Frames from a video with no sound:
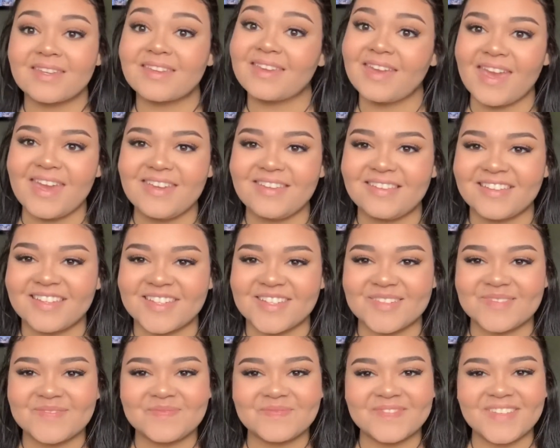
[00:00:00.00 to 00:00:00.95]

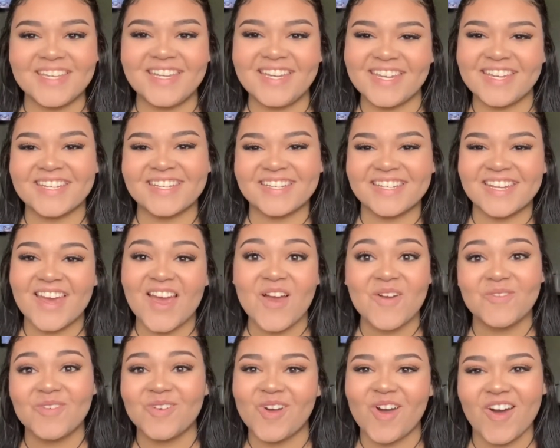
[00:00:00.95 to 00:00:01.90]
Caitlin.
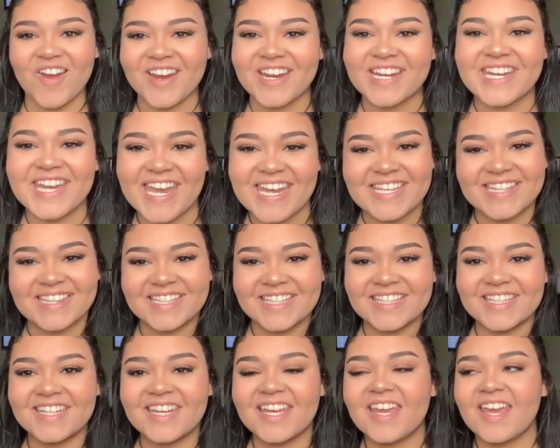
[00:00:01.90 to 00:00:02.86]
We'll call her
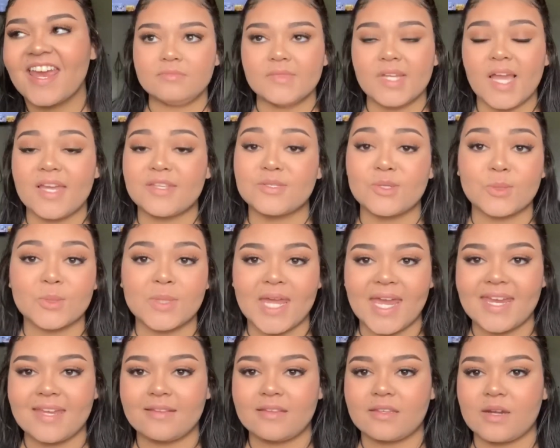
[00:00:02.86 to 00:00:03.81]
Caitlin. I told
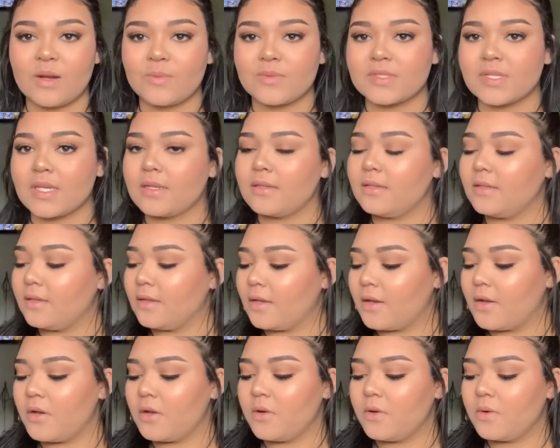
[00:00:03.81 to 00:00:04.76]
Caitlin, I was like,
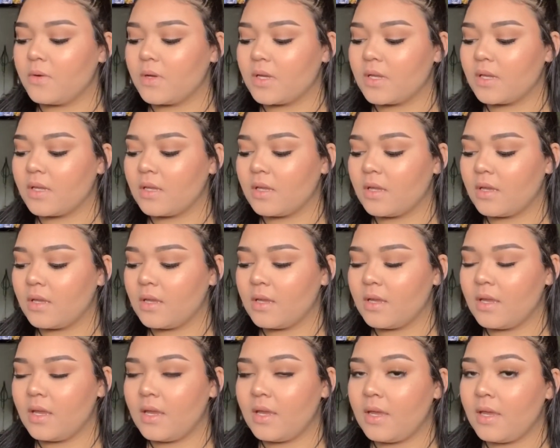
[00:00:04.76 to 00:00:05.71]
yo,
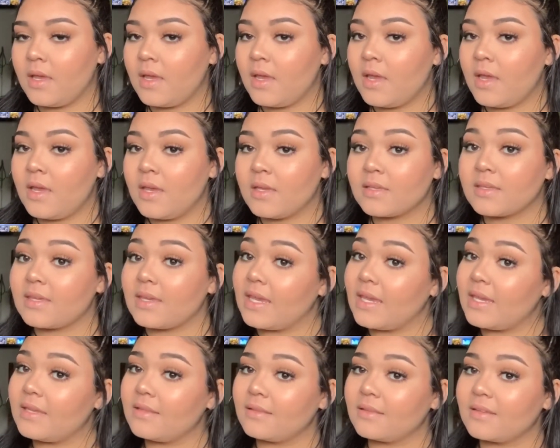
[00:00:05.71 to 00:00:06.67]

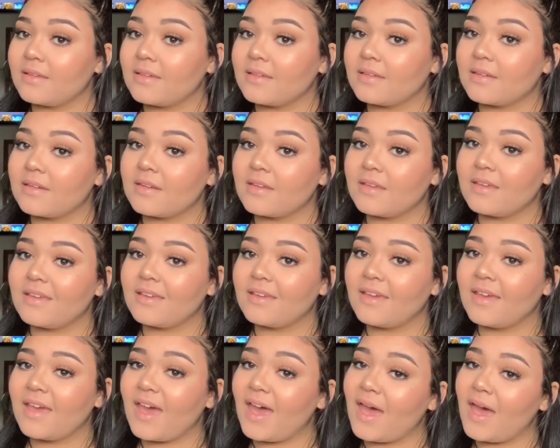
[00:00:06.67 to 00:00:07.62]
Caitlin,
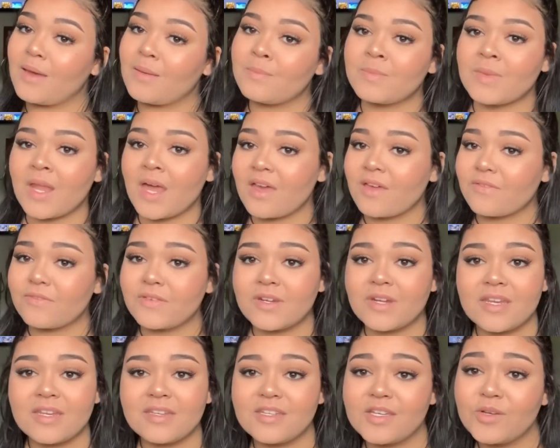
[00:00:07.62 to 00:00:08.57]
I'm not
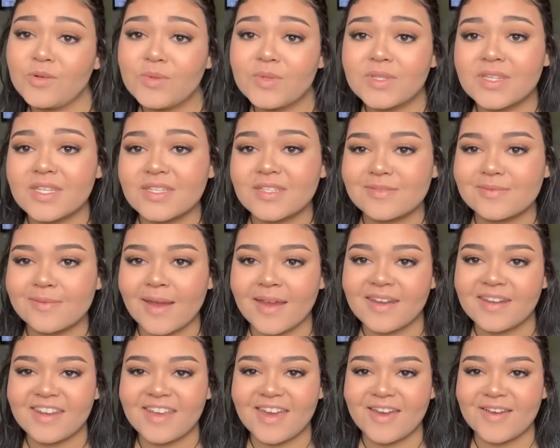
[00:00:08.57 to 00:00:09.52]
finna deal with this
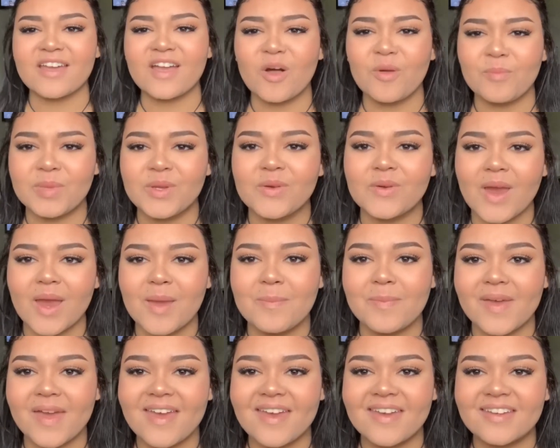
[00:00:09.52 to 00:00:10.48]
right now. I'll be right
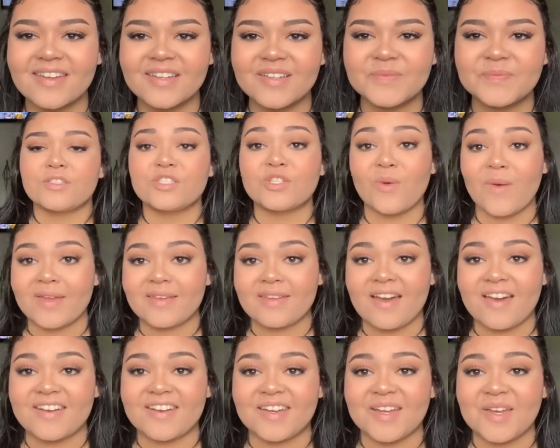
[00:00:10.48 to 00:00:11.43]
back. So I
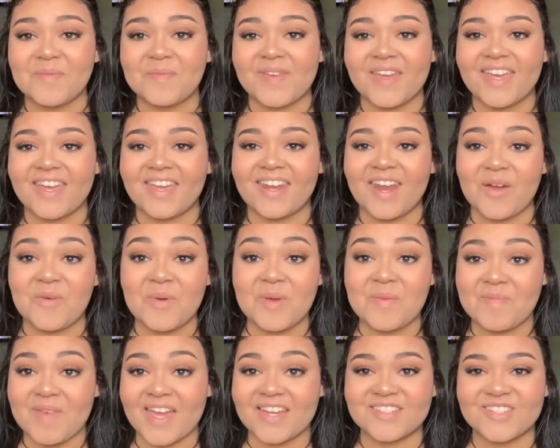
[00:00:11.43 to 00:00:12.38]
got up and I
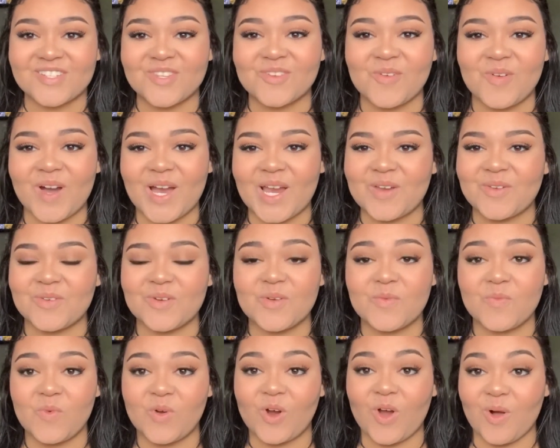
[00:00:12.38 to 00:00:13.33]
went back to the choir
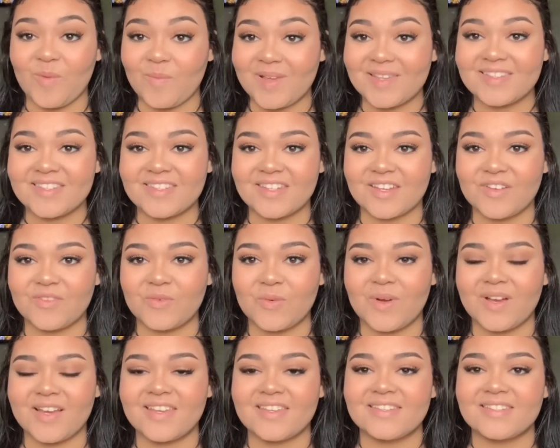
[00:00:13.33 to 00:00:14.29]
room where all my stuff
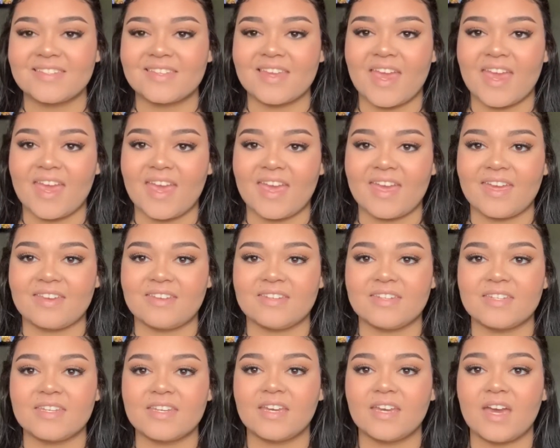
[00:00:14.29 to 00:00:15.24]
was,
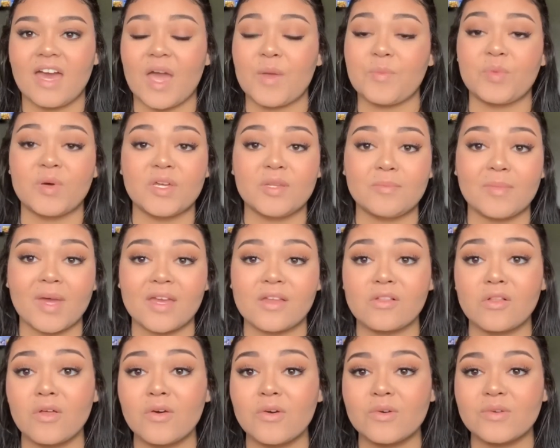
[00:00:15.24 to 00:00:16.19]
and I put my
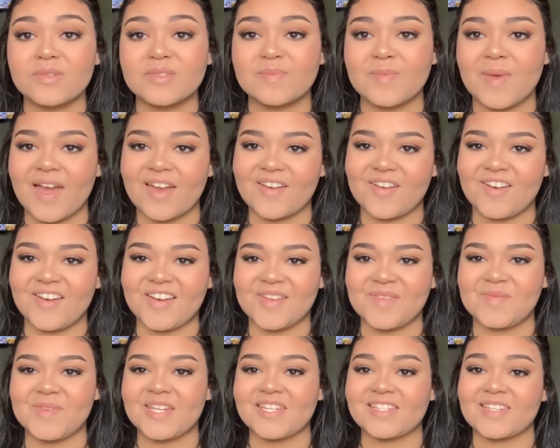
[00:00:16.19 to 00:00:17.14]
clothes back
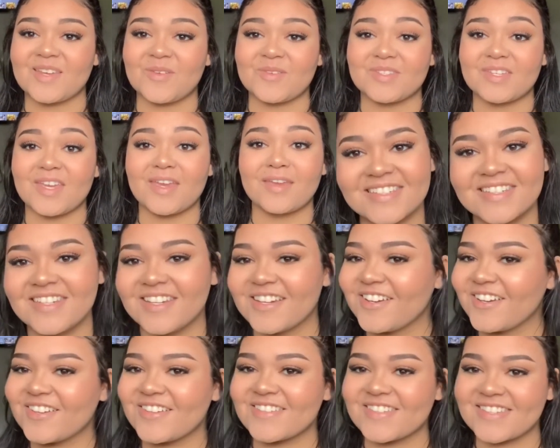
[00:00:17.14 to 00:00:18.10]
on because I was like, your
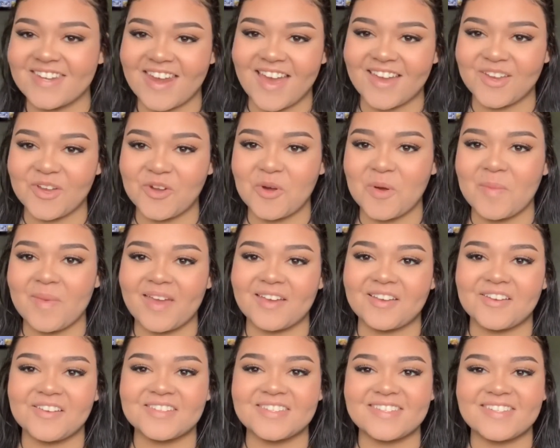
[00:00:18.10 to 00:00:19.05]
girl's not going
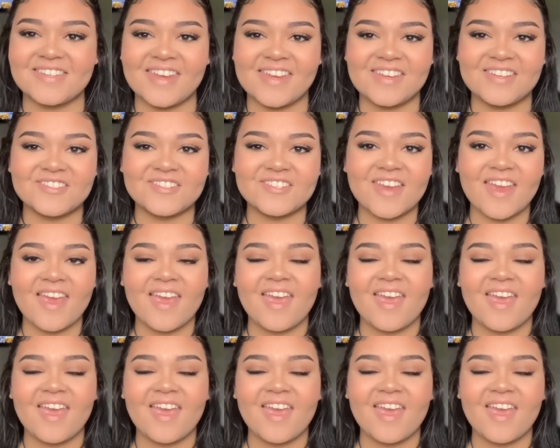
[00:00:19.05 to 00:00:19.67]
back on stage.